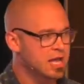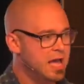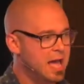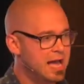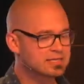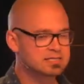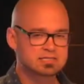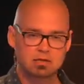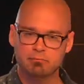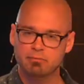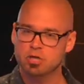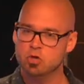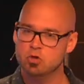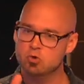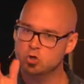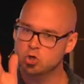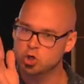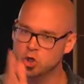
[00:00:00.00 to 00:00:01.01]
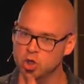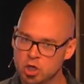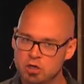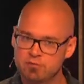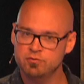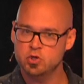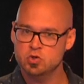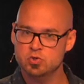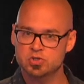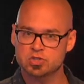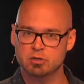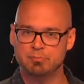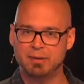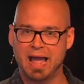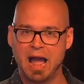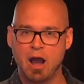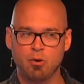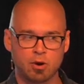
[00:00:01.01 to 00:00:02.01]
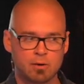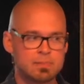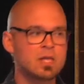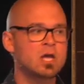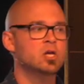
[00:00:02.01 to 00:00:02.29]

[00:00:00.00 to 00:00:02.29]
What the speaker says: as somebody who could have used their power